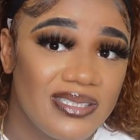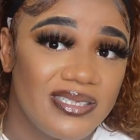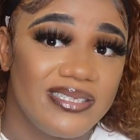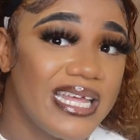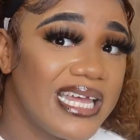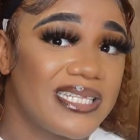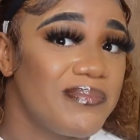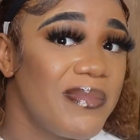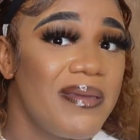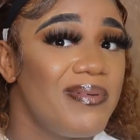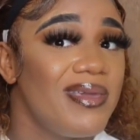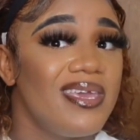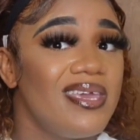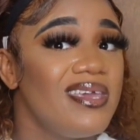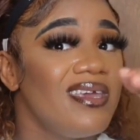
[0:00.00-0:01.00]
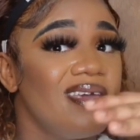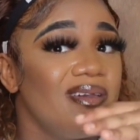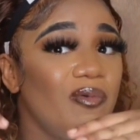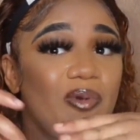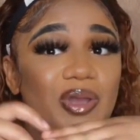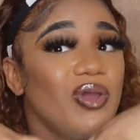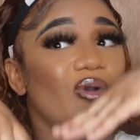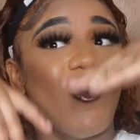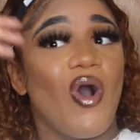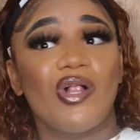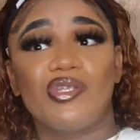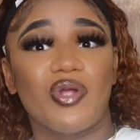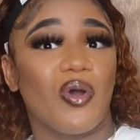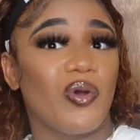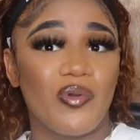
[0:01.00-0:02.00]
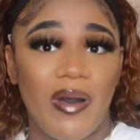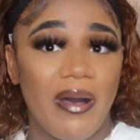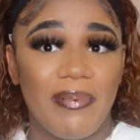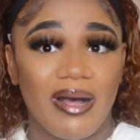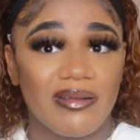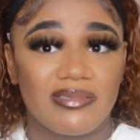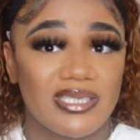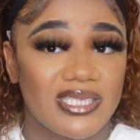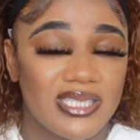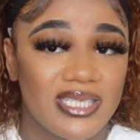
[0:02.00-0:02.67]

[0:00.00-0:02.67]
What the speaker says: That maybe we all don't know about?